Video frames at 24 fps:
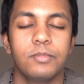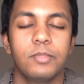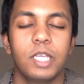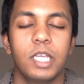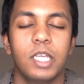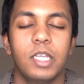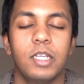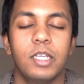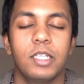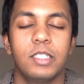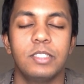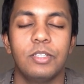
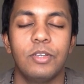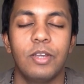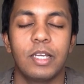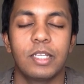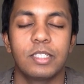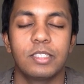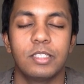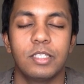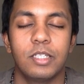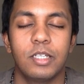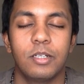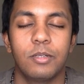And as you
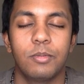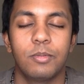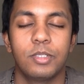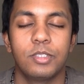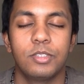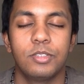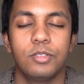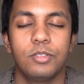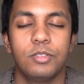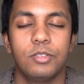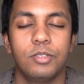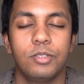exhale, I
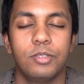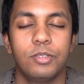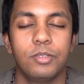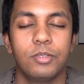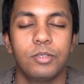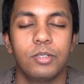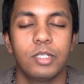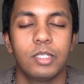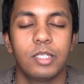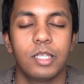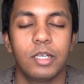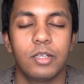want you
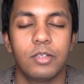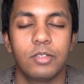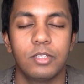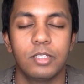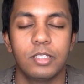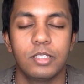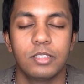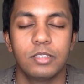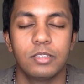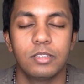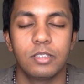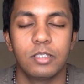to allow
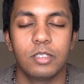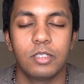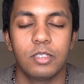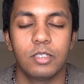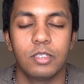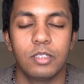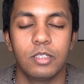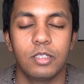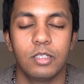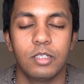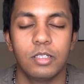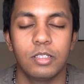these
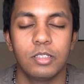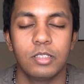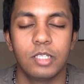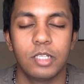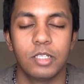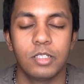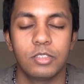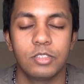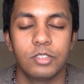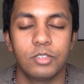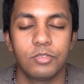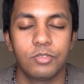
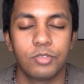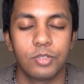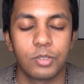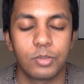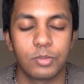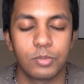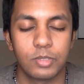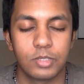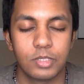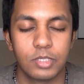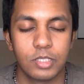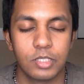intelligent
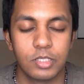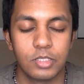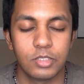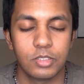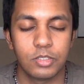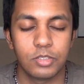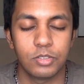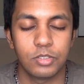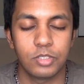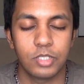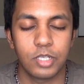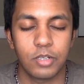frequencies
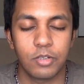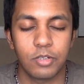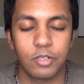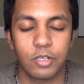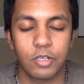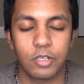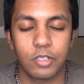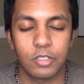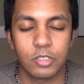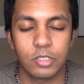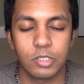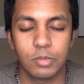to shower
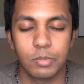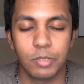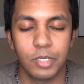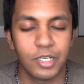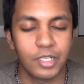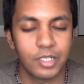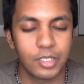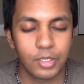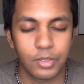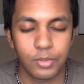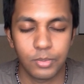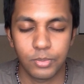your energy
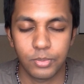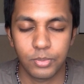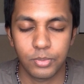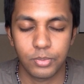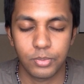body,